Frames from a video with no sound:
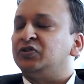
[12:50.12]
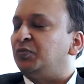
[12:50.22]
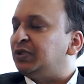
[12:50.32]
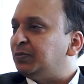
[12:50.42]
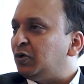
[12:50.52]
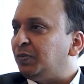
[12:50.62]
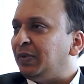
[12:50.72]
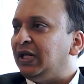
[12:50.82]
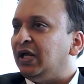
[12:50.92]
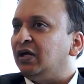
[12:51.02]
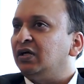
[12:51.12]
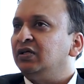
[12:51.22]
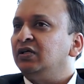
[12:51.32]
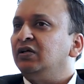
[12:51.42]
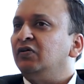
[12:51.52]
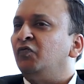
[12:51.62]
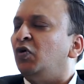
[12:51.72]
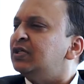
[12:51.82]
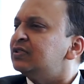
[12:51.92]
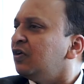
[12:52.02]
me so much about Meliá.
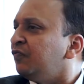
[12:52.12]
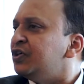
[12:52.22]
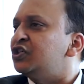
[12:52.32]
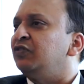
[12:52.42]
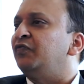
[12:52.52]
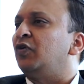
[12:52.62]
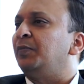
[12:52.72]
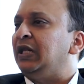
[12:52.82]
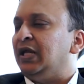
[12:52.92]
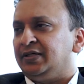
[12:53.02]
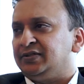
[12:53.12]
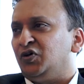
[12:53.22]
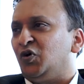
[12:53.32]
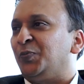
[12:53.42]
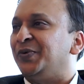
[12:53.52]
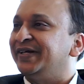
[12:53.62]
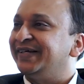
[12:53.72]
What is the vision for Meliá as a group?